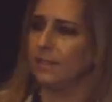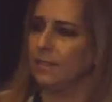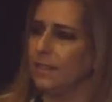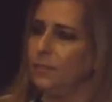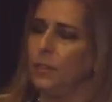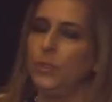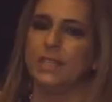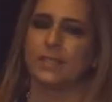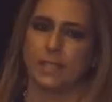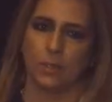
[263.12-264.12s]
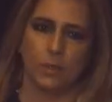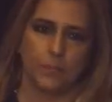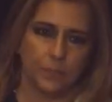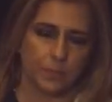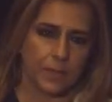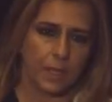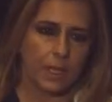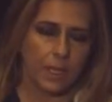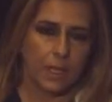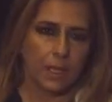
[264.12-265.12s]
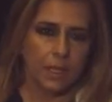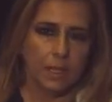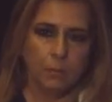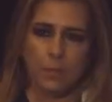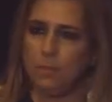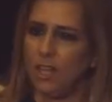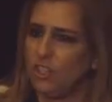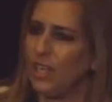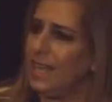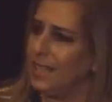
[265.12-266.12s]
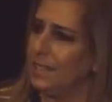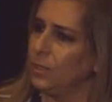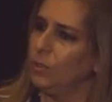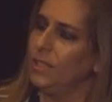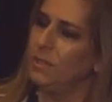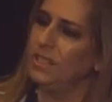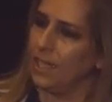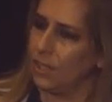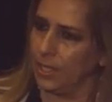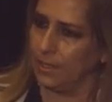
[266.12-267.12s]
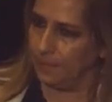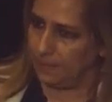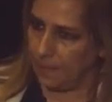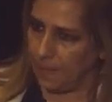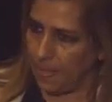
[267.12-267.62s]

started a few years ago. But blockchain has its own limitation